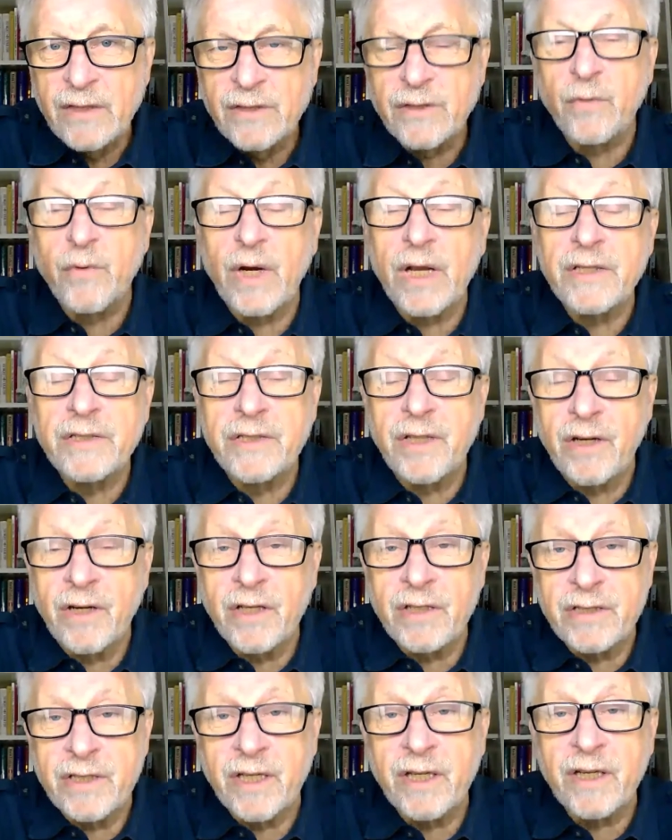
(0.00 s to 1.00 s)
So, what I
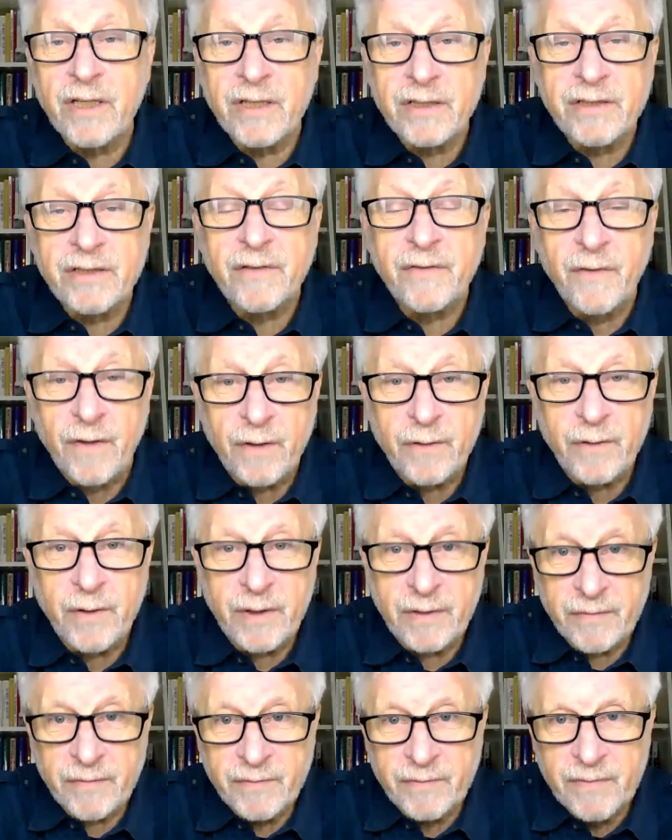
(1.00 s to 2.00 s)
started saying is the
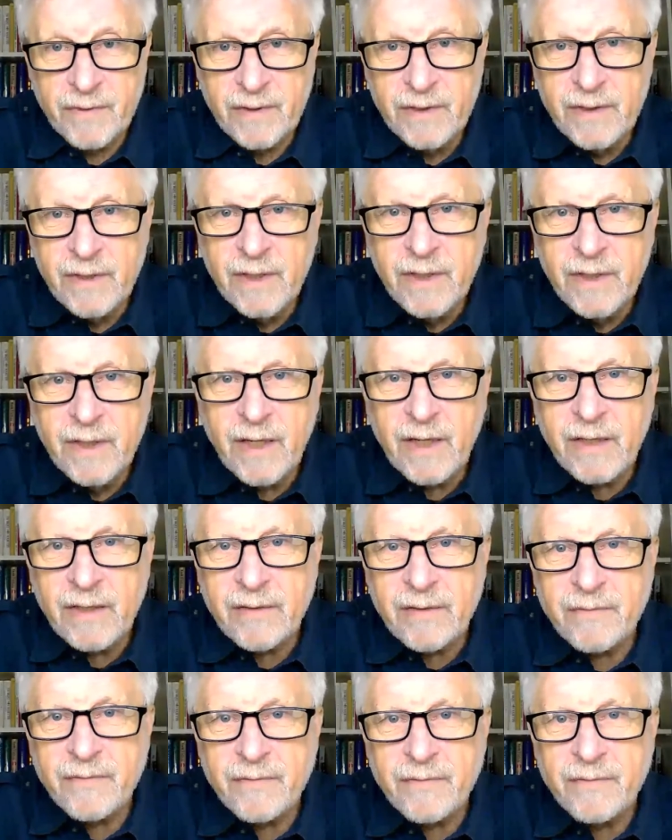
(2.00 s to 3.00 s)
following
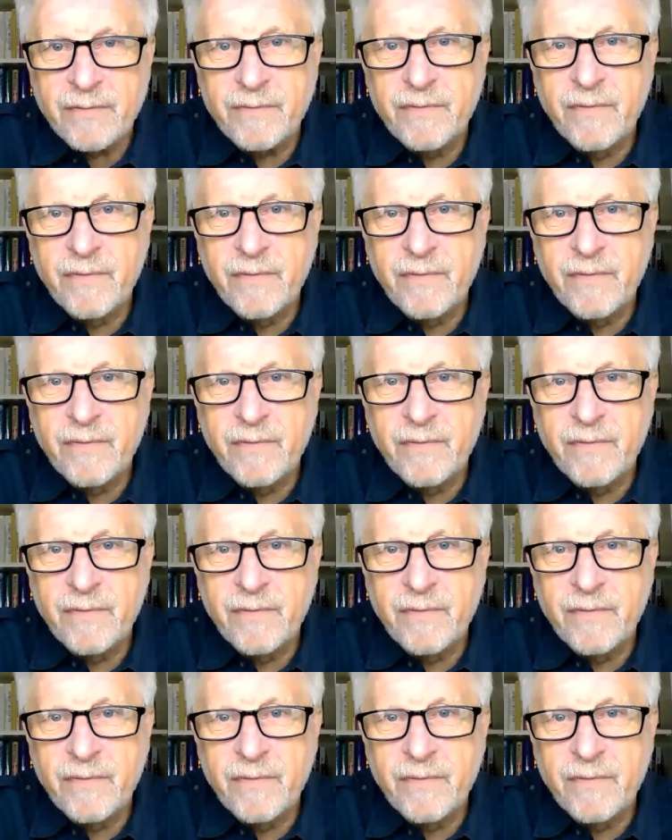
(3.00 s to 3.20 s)
um,